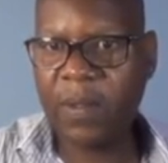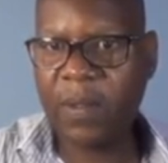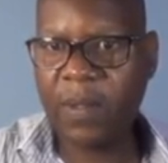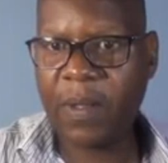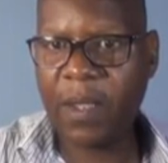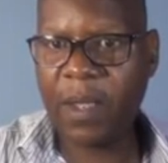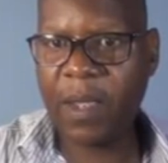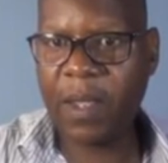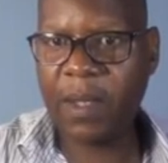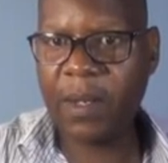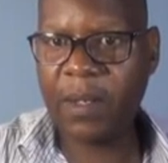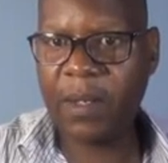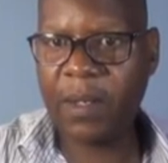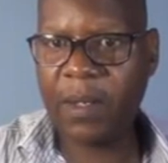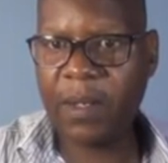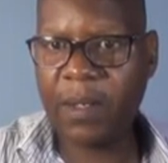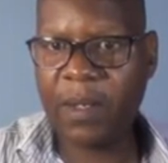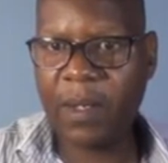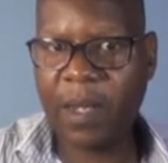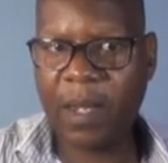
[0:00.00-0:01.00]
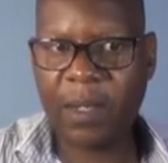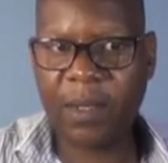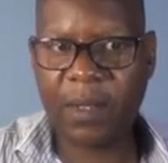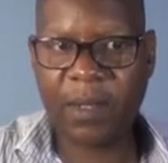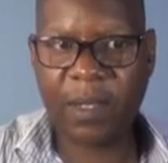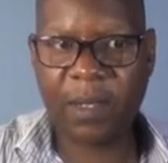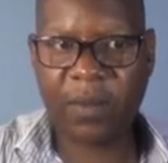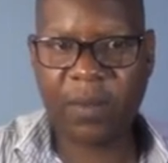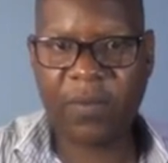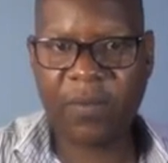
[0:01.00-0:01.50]
and I
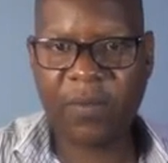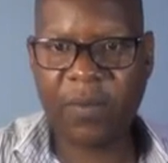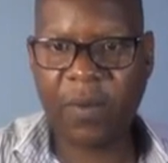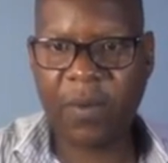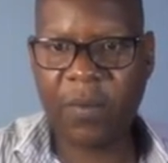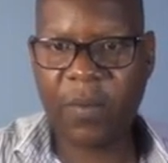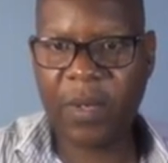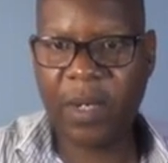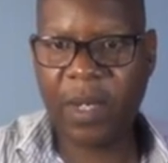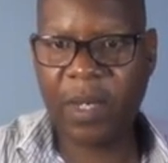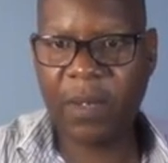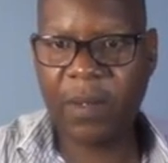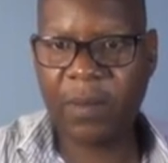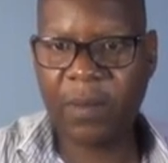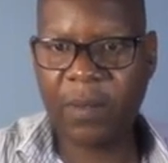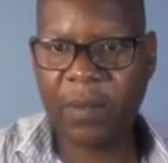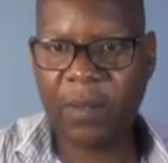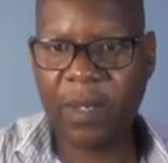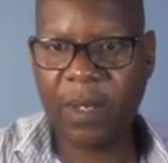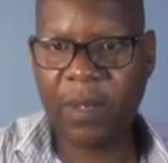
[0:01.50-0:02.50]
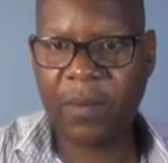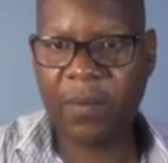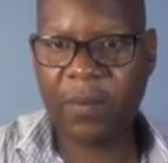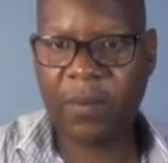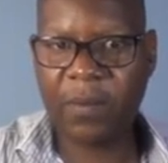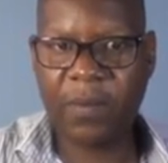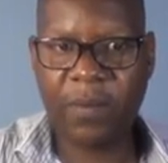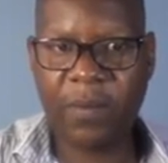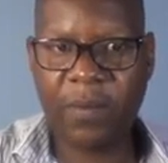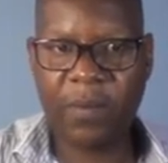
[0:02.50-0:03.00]
drag the formula down
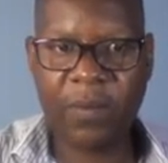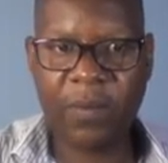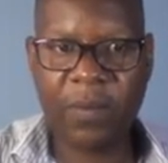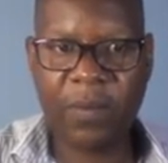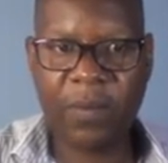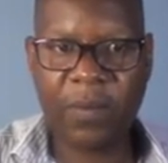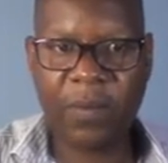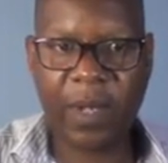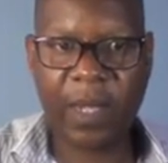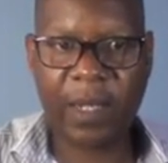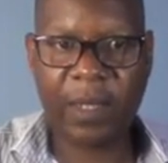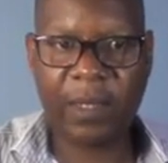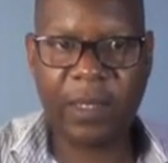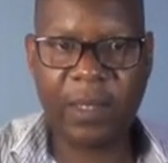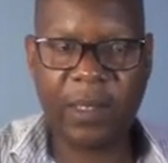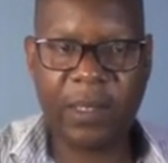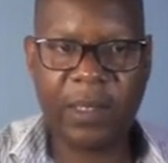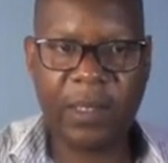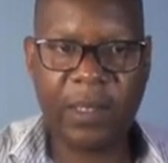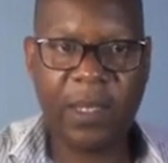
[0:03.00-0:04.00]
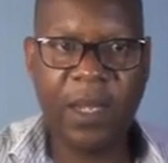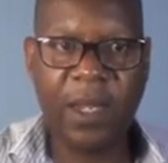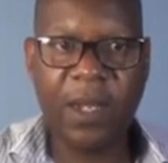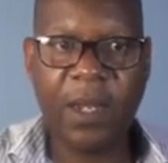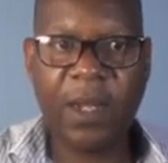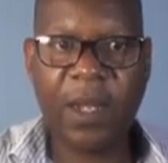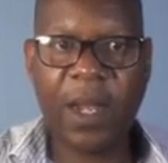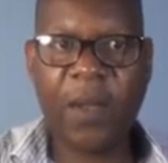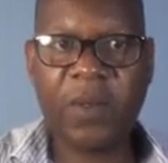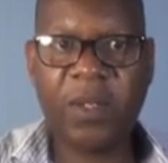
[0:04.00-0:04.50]
like this.
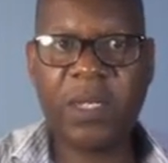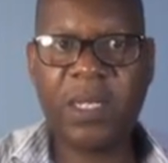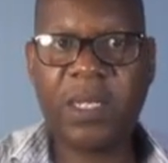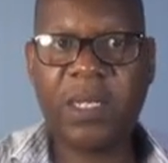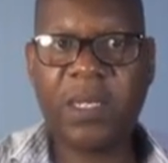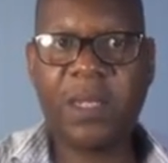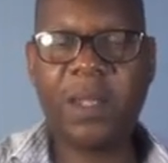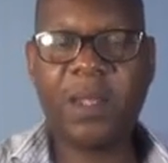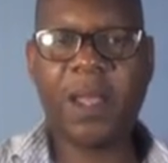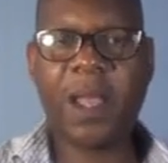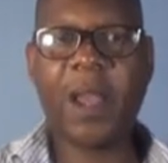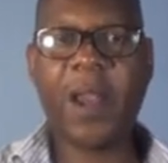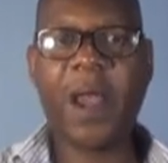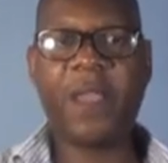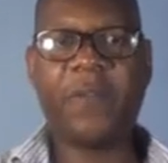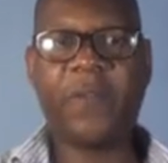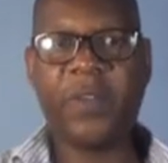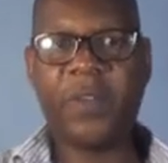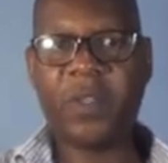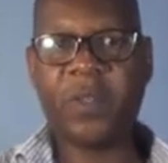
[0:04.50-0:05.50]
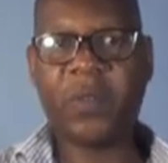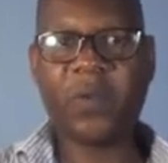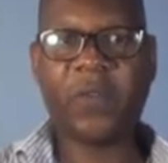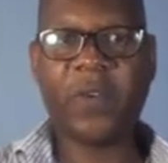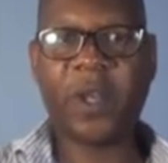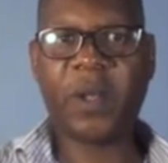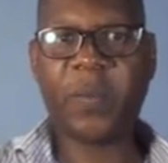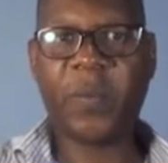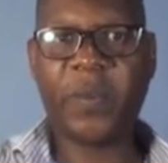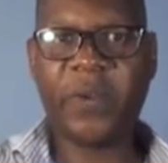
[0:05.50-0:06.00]
Now I finished to
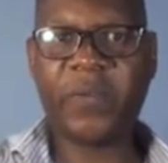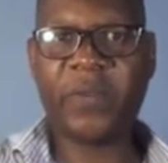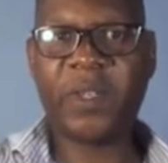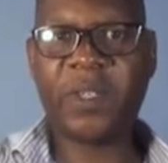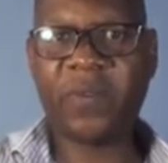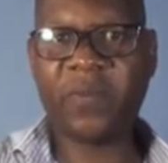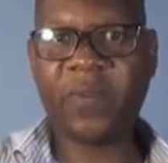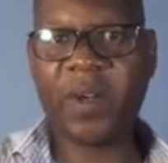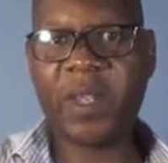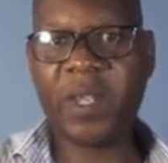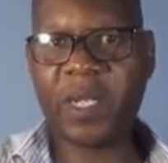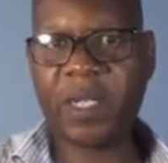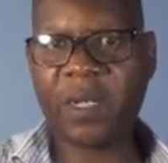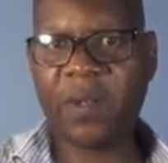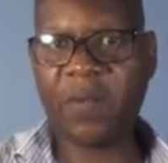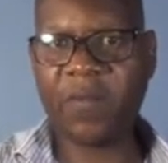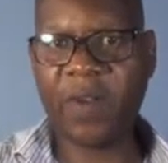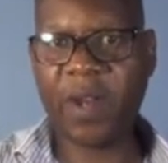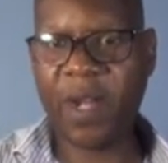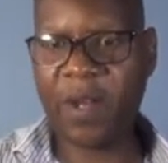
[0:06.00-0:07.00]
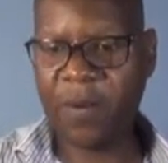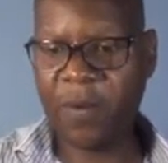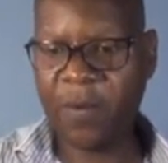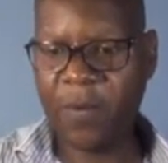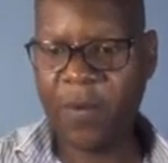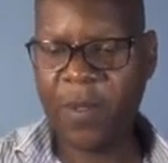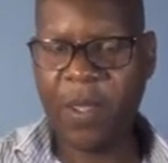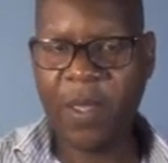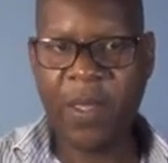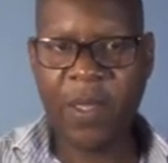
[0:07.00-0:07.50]
find preference variation
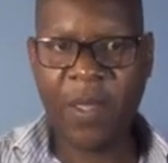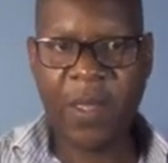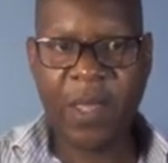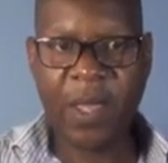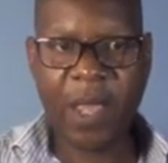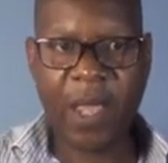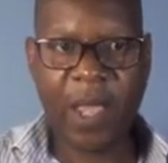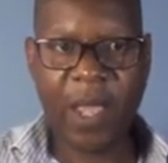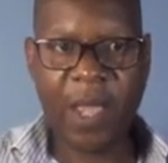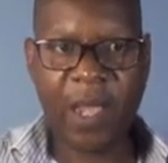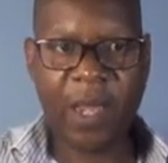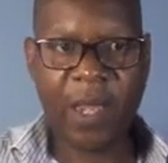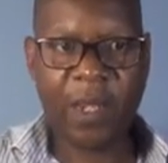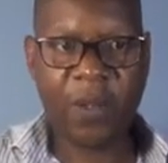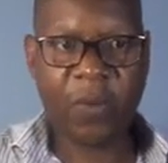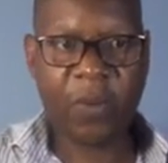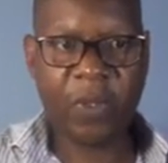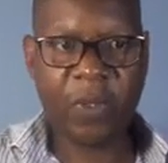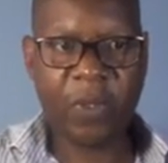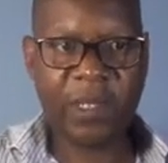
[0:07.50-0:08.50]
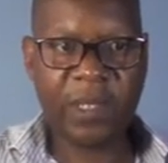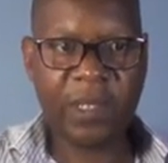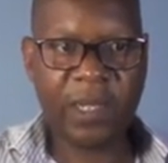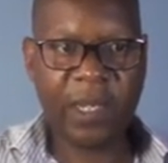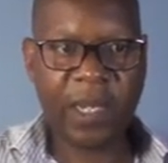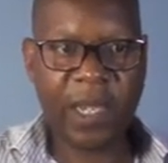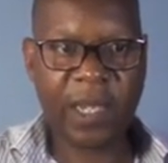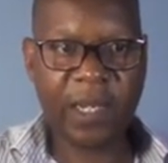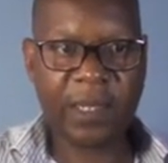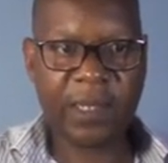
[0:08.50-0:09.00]
value. And what is
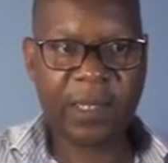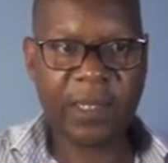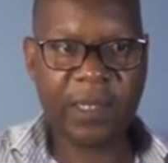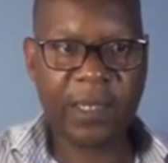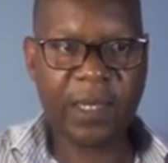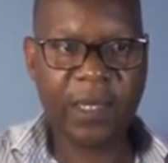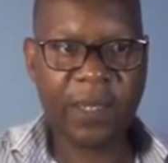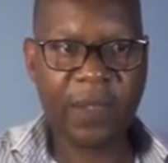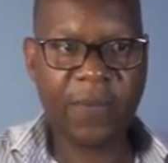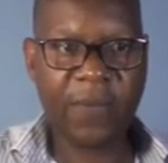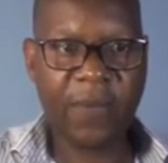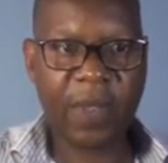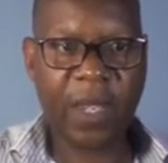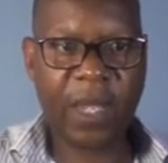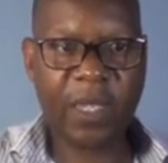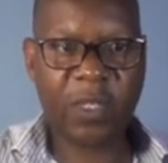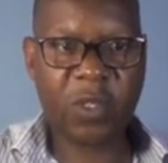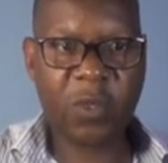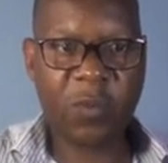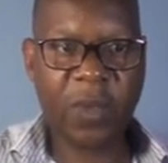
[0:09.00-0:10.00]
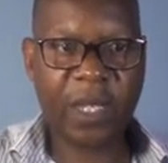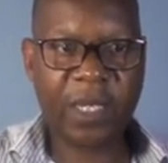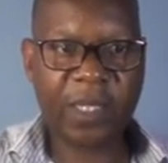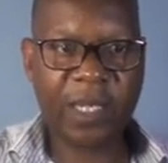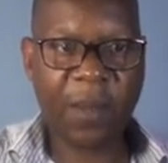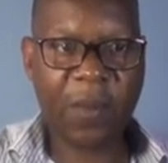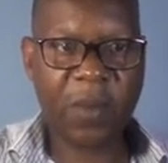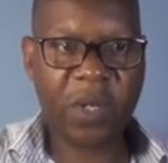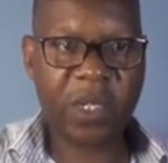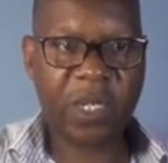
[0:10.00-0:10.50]
next is to make
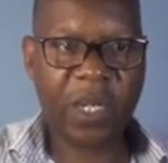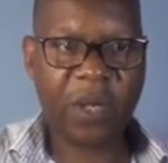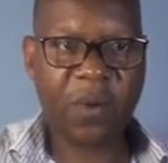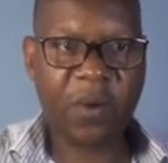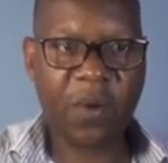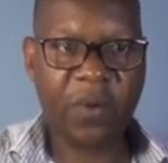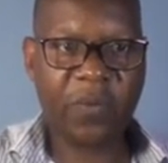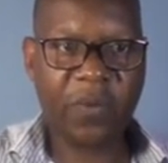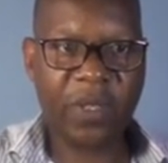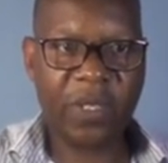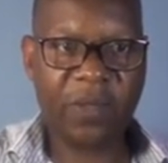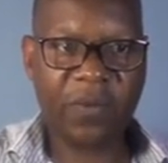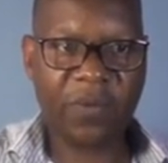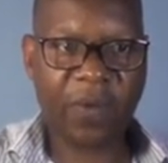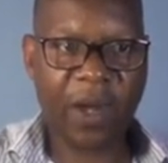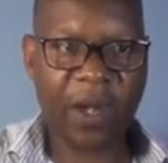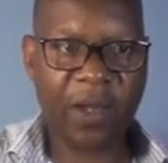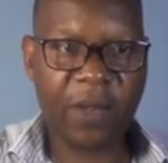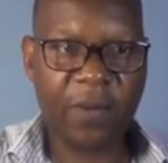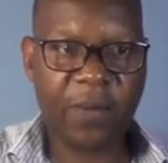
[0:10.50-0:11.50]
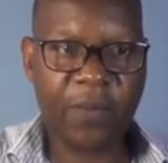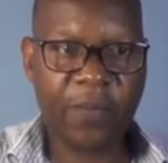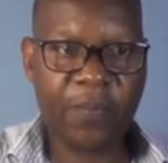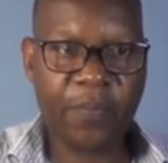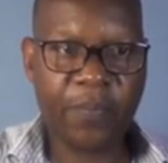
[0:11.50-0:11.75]
summation of this value